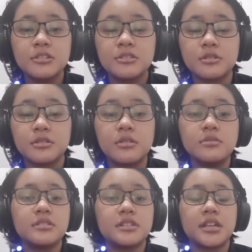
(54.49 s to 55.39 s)
So
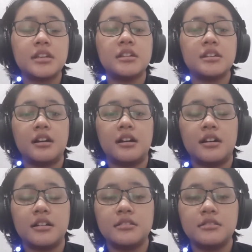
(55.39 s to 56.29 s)
those things
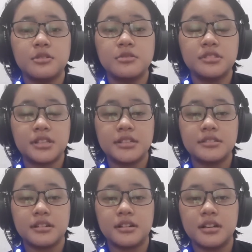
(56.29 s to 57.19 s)

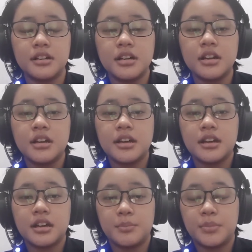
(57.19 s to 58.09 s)
are
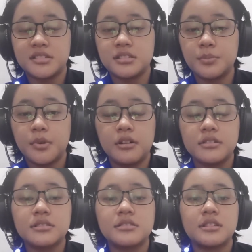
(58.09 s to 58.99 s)
a plastic
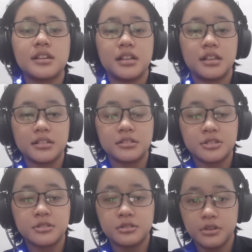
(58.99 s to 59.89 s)
box,
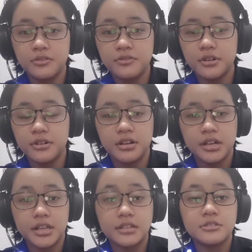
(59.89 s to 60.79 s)
electric stove
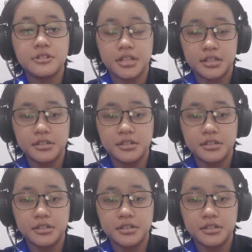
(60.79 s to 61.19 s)
or electric